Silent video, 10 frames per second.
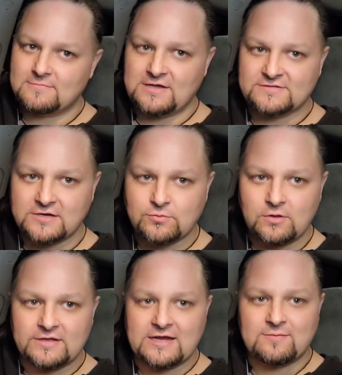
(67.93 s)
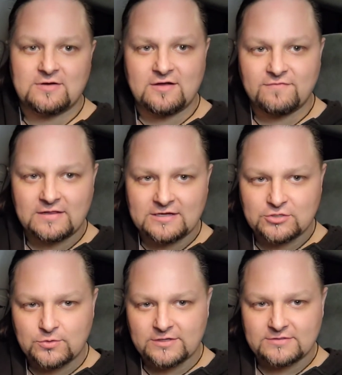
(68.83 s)
I started rolling camera, I felt like
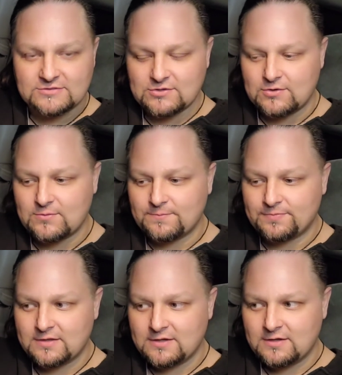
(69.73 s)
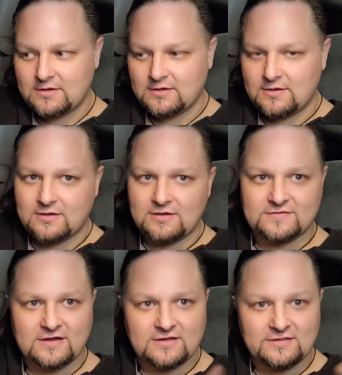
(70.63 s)
doing it. So it's
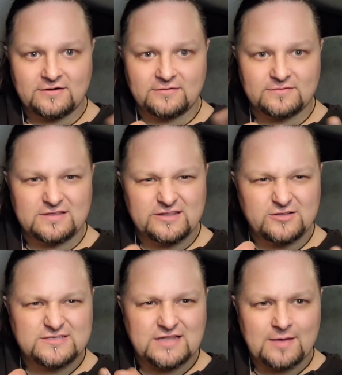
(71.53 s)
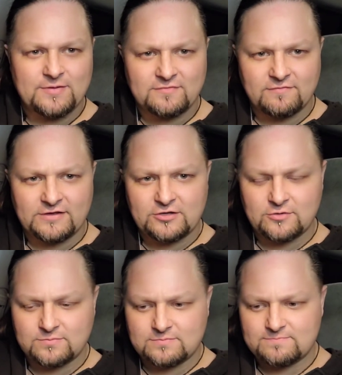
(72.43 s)
kind of a little, a little sloppy of a video.